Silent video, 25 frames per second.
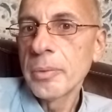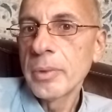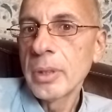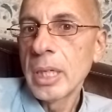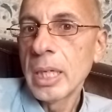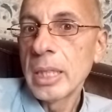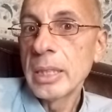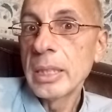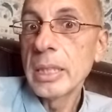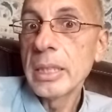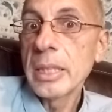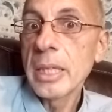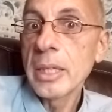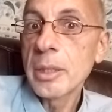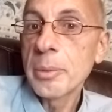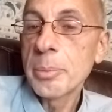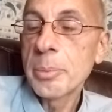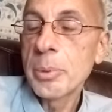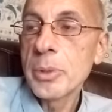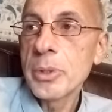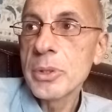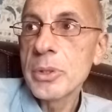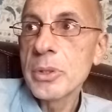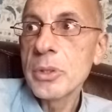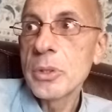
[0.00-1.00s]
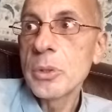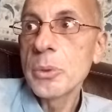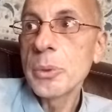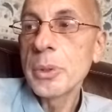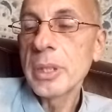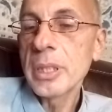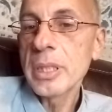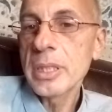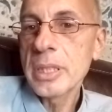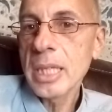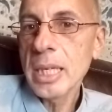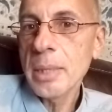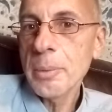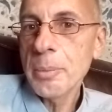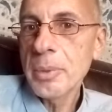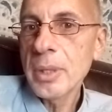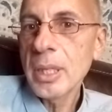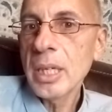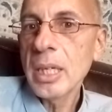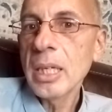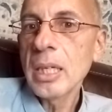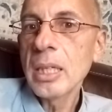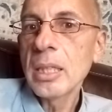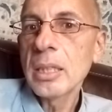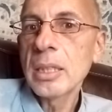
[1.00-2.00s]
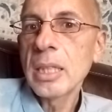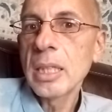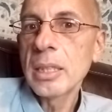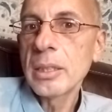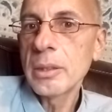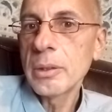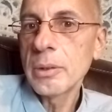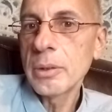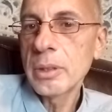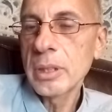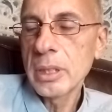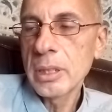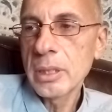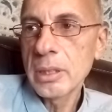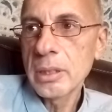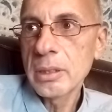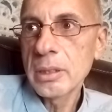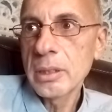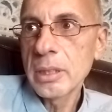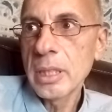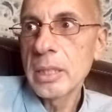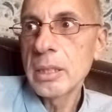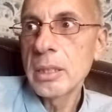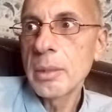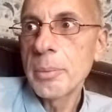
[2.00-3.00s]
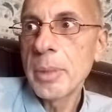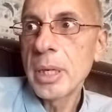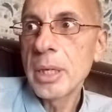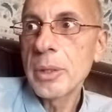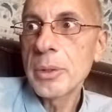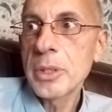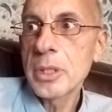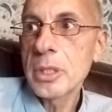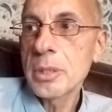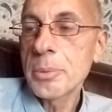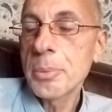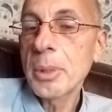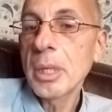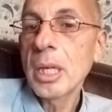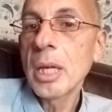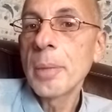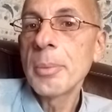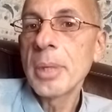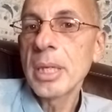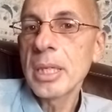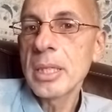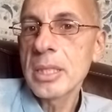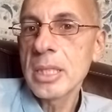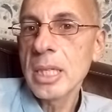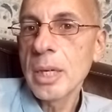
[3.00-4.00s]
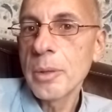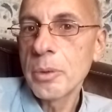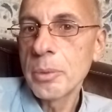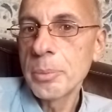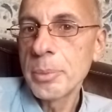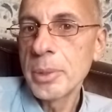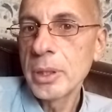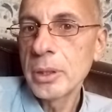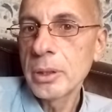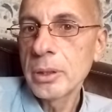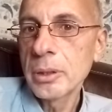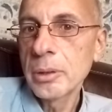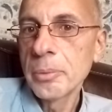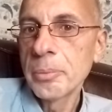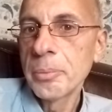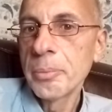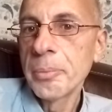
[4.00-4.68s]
and then the other person's doing the same thing then they're the, then the marriage has become like sour milk